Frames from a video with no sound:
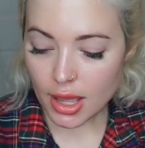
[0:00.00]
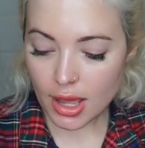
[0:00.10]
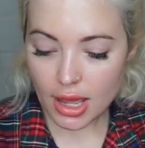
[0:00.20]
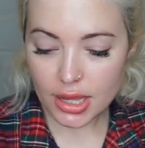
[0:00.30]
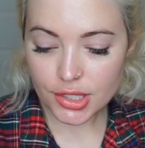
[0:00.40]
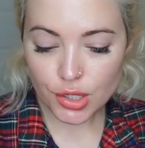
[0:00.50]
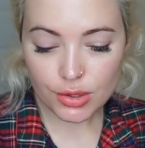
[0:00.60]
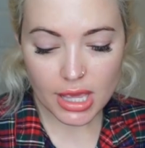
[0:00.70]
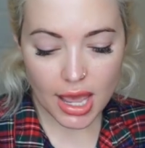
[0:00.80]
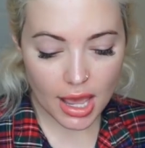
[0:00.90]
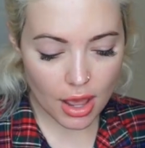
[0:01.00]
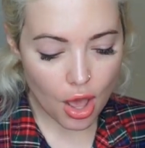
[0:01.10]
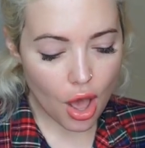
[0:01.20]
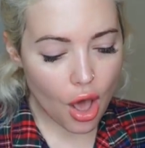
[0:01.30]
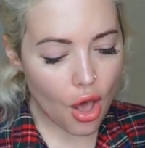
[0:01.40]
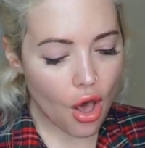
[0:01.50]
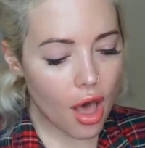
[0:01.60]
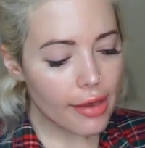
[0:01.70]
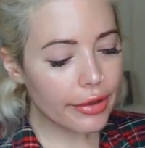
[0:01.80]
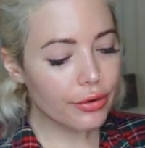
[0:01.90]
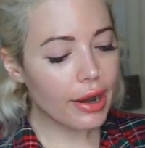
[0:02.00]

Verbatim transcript: Uh, so yeah, all